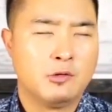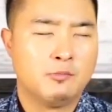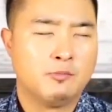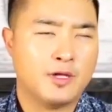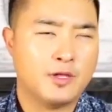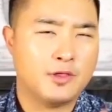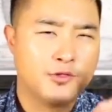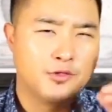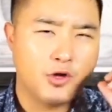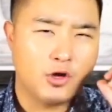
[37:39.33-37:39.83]

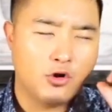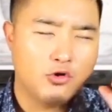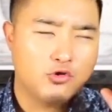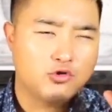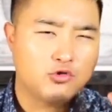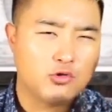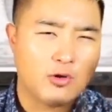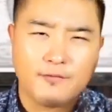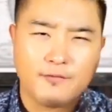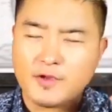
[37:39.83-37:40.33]
But
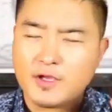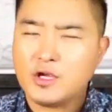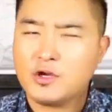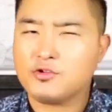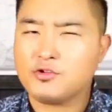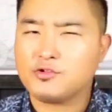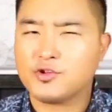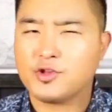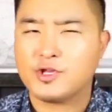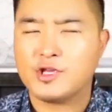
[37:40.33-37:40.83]
those who have
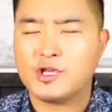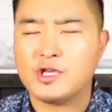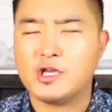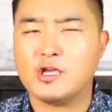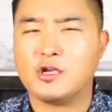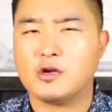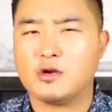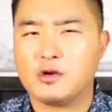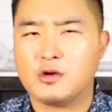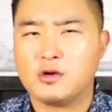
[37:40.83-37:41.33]
ears to
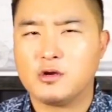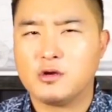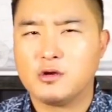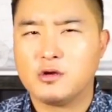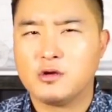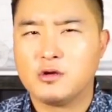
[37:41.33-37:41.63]
hear